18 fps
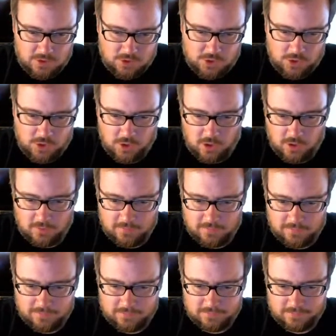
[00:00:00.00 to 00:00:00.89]
Sure.
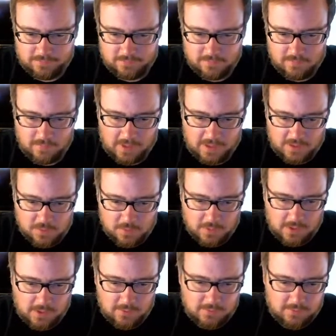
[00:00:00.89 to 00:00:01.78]
Might as
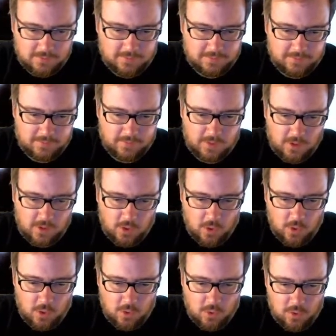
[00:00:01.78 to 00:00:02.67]
well.
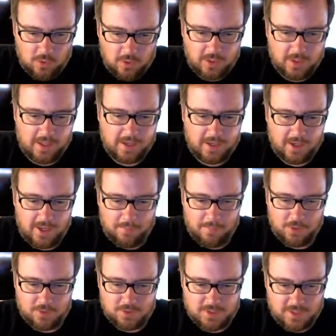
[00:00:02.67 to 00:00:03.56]
Oh, look at that
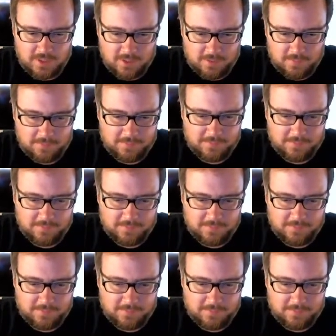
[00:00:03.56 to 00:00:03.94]
combo setup.